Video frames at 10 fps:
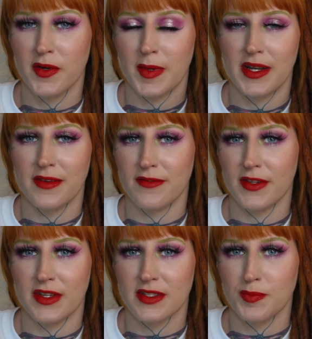but I didn't feel
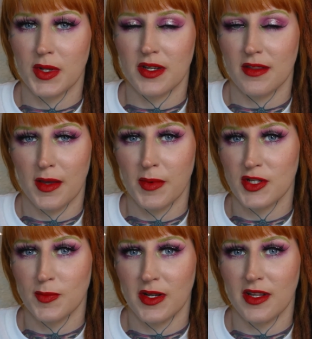like spending that
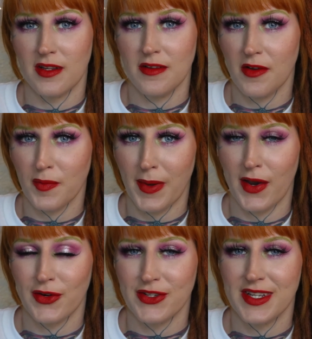much money on
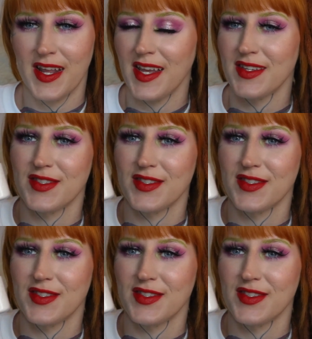powder today,